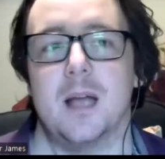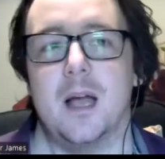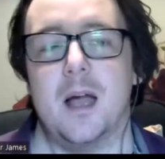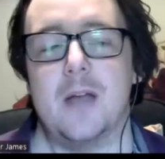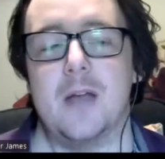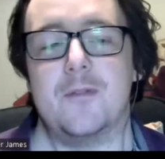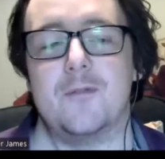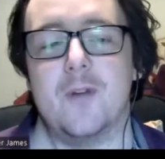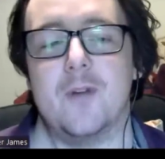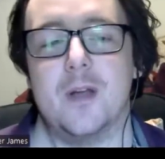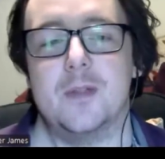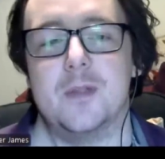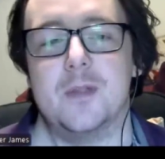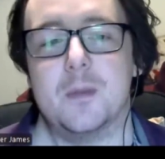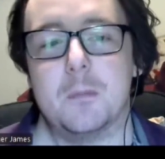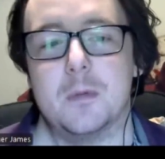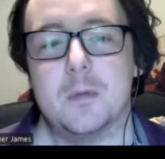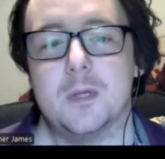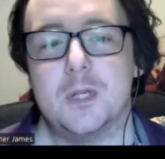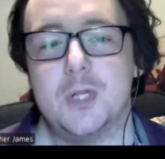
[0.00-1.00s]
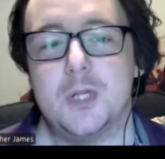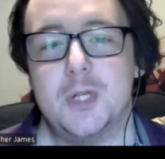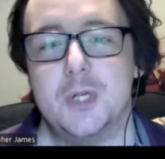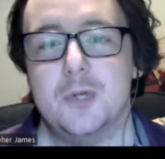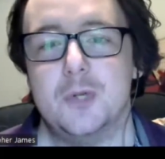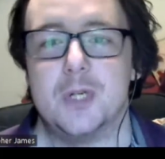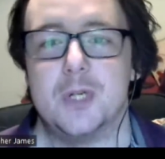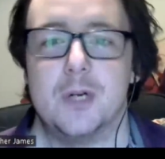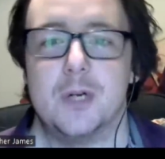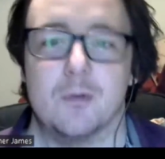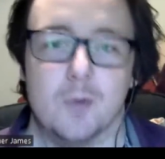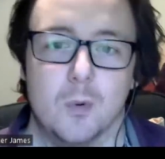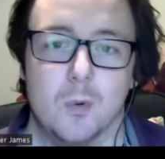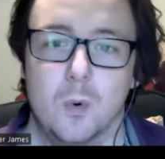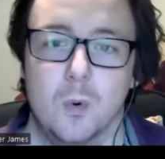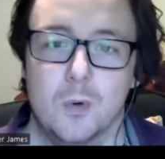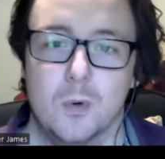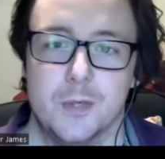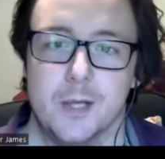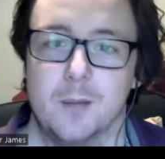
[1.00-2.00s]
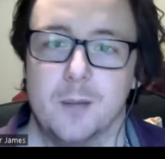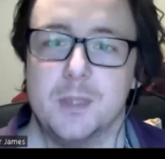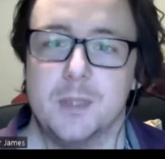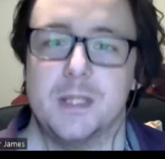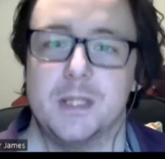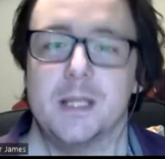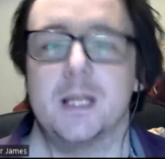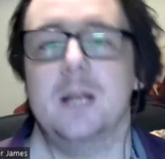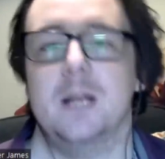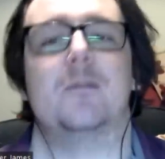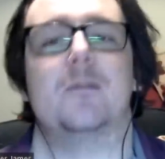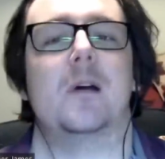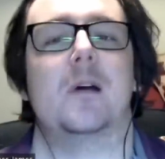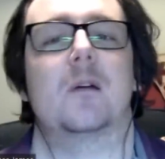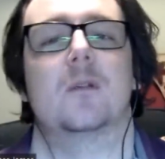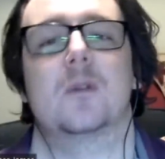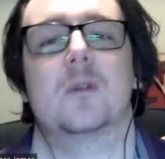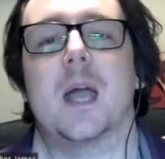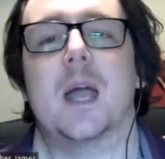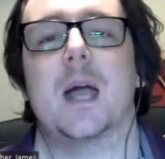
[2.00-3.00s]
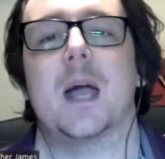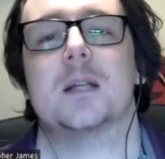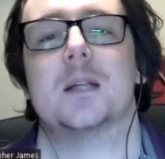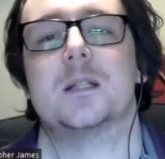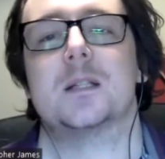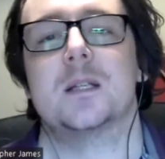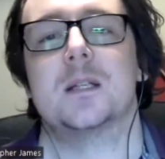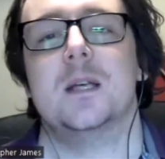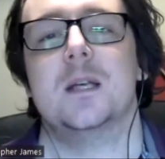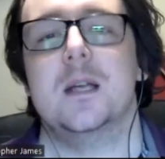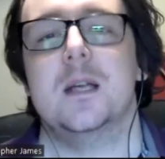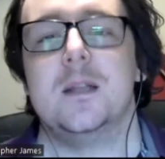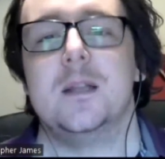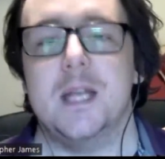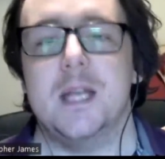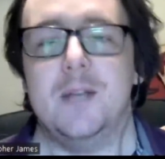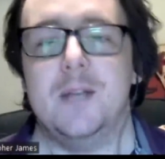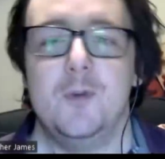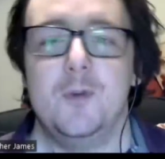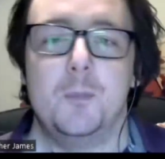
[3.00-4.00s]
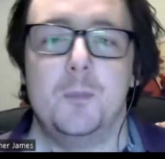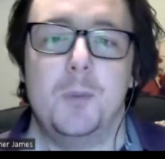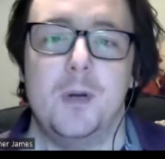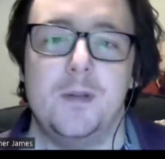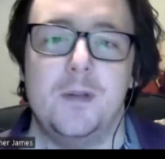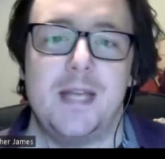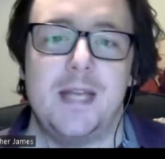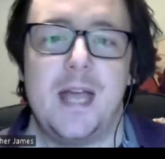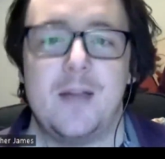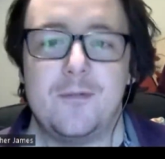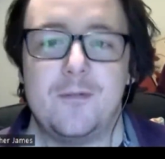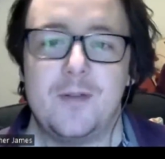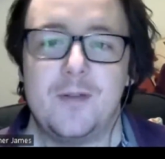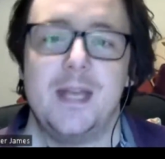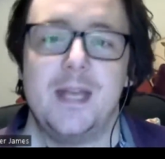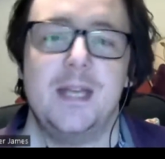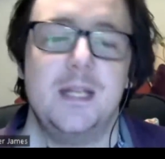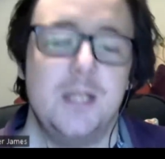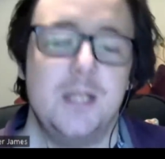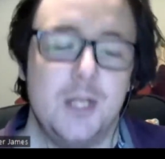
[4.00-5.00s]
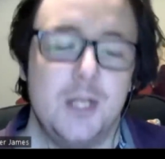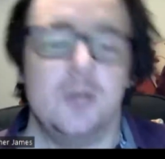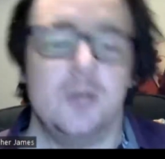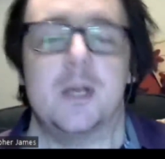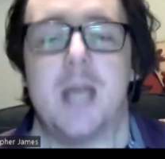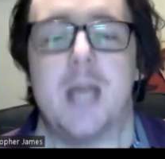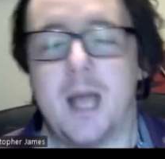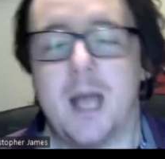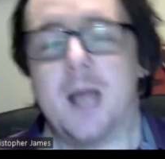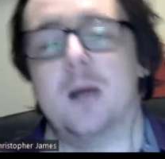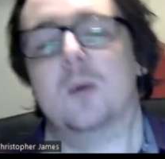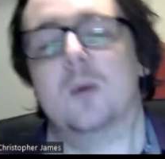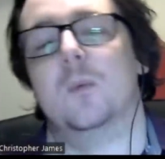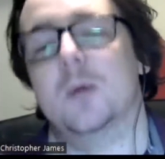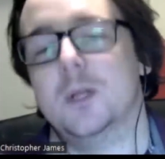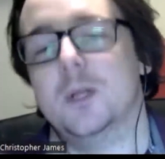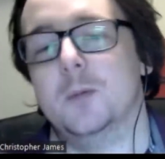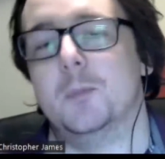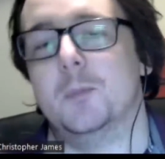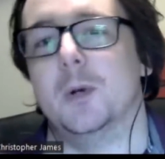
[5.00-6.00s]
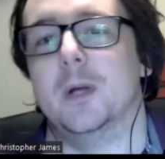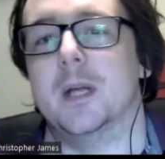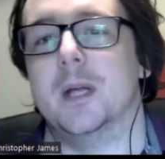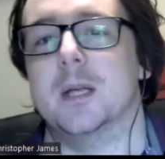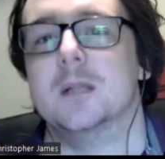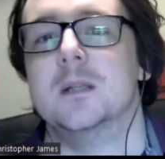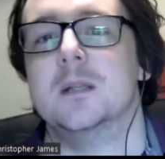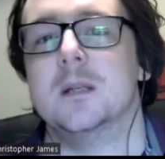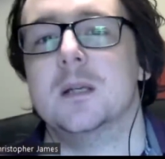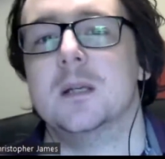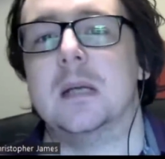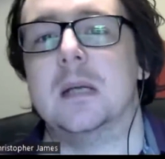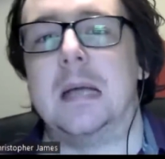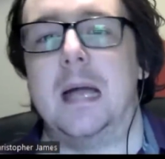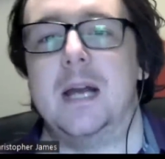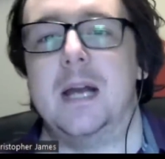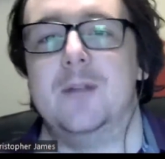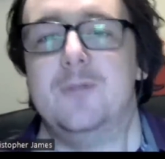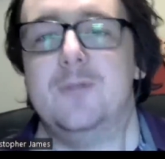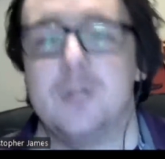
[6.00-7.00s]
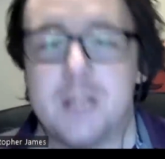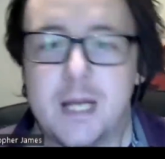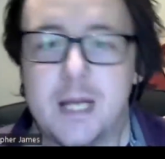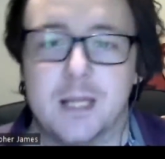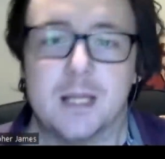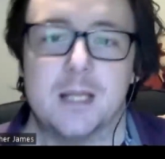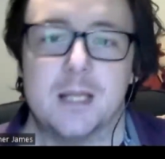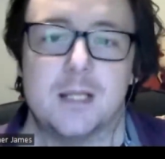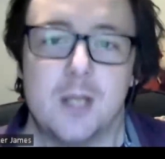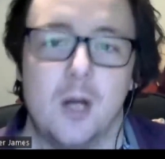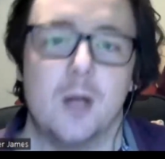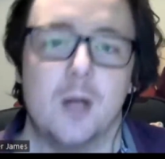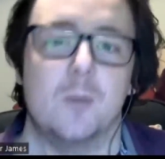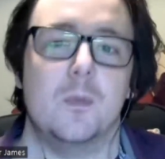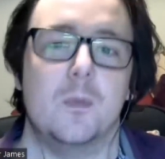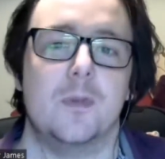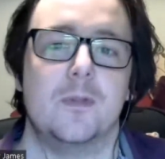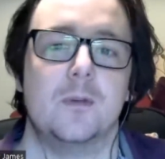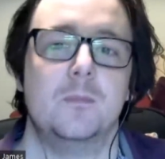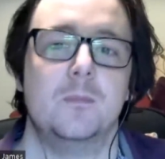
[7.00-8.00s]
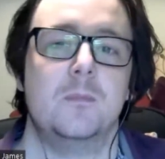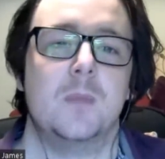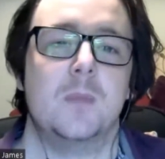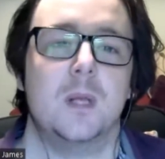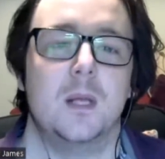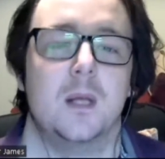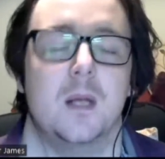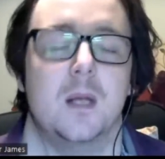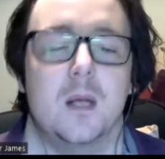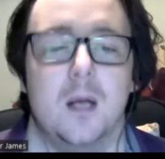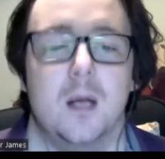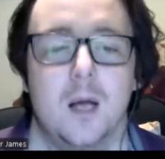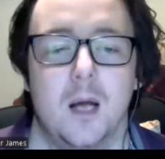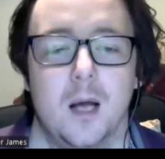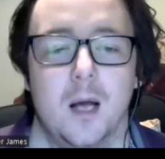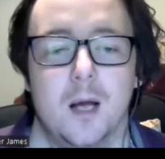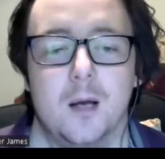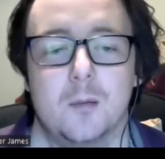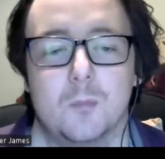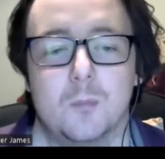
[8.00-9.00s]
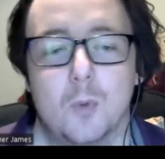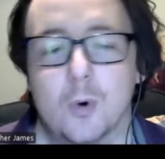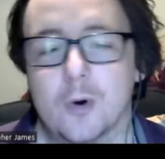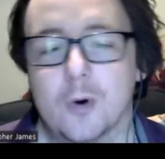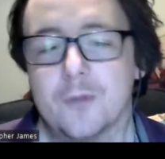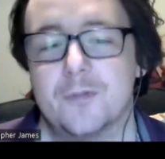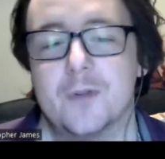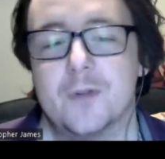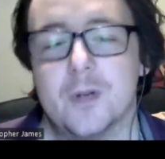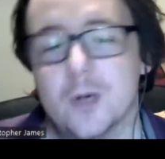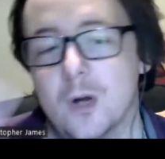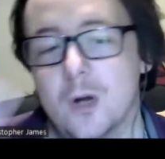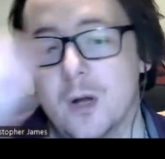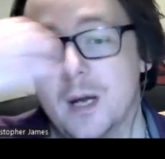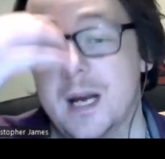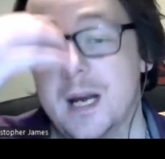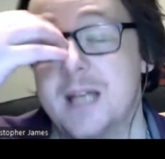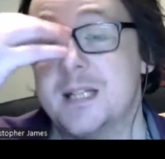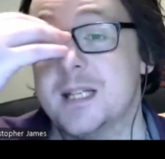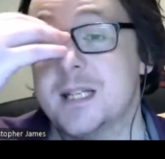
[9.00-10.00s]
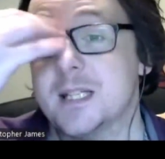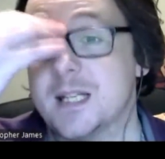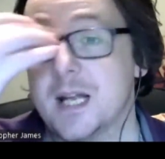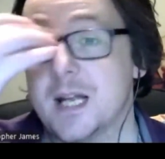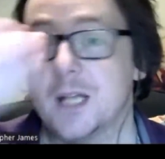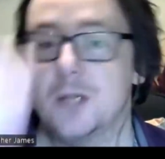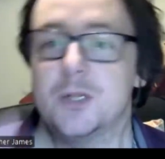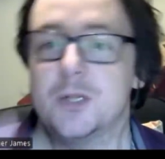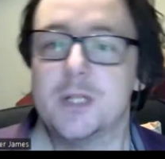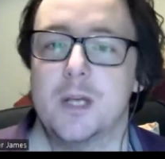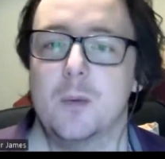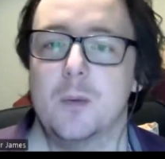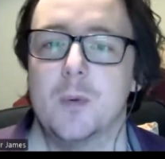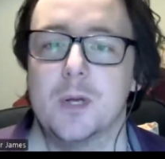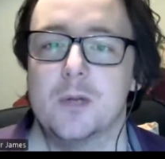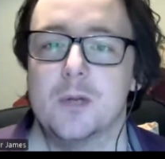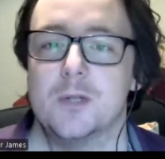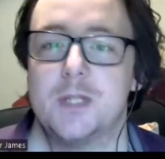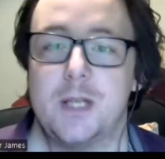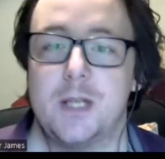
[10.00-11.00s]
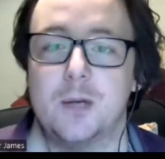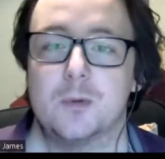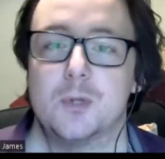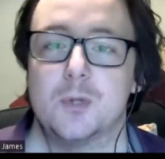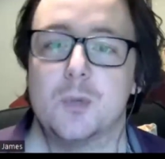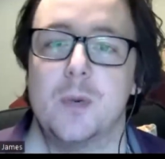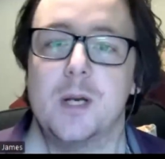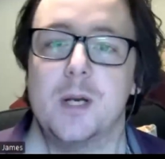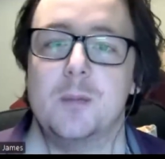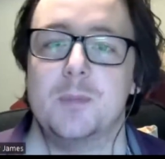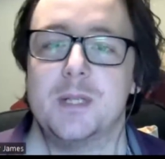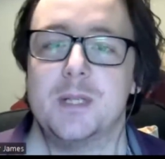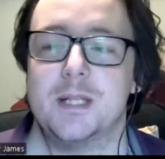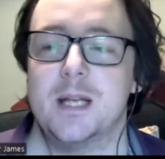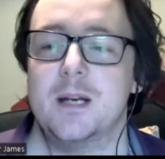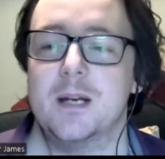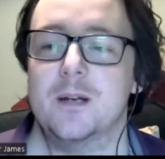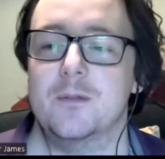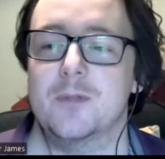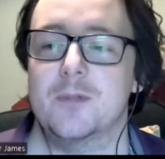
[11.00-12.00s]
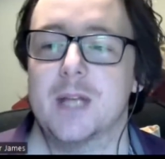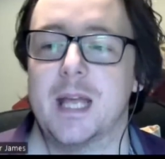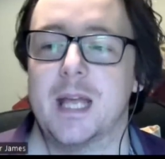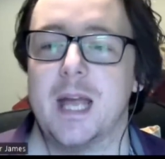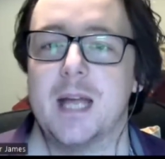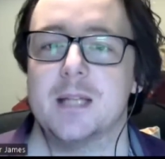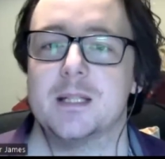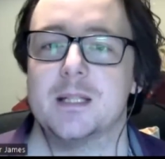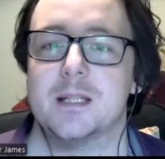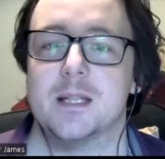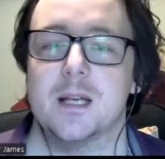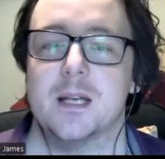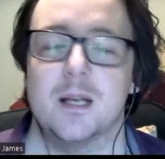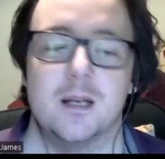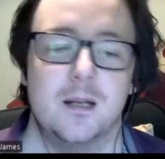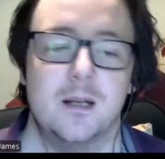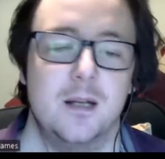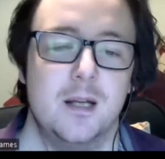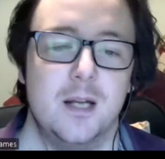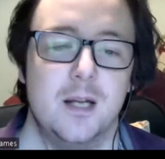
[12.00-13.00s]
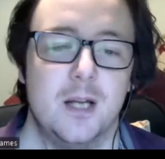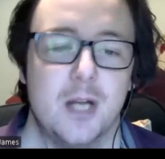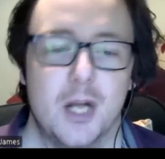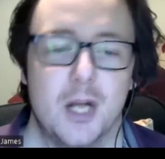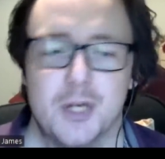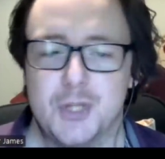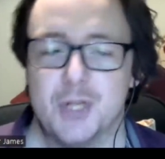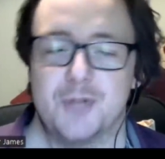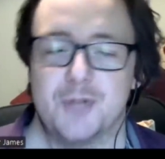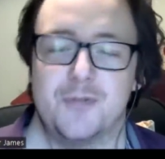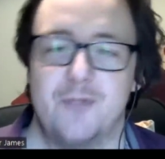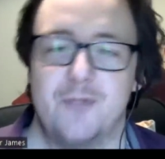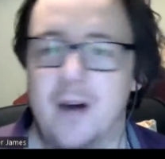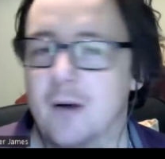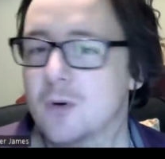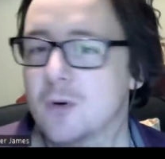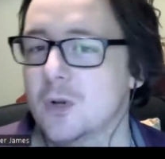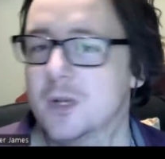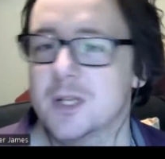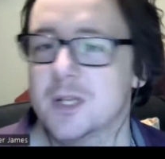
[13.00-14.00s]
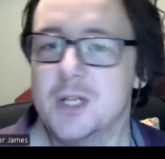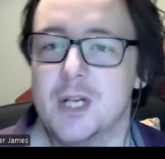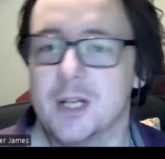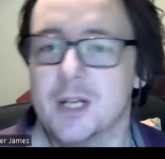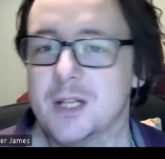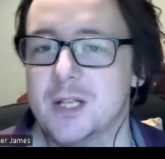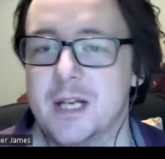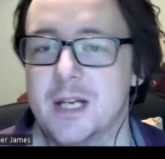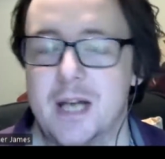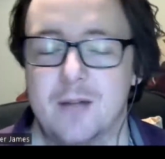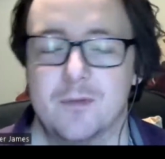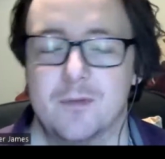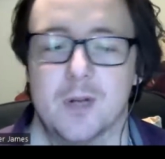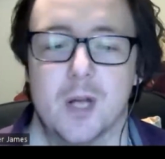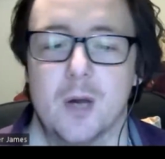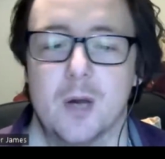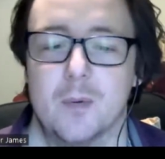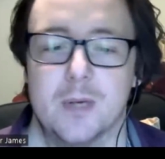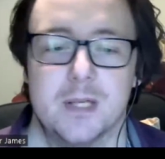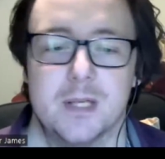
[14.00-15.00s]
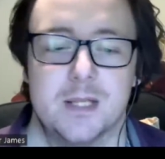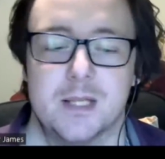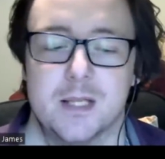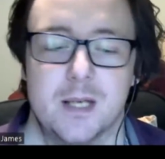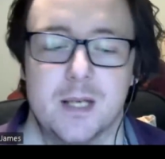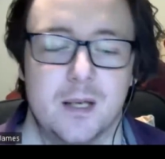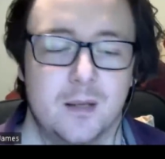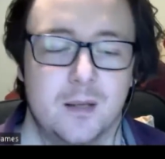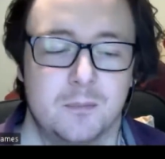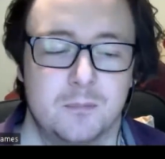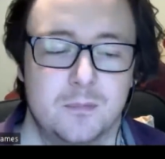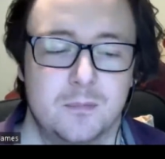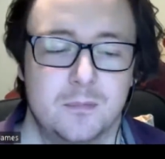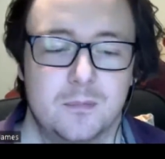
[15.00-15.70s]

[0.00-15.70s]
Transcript: I find them hugely rewarding, particularly feral cats. That if you put the effort in, you get out what you put in, and if you take that mm. time with them, uh, more often than not, unless it's like you say, one of those ten or twenty percent of the cats that are just feral and you, you're never going to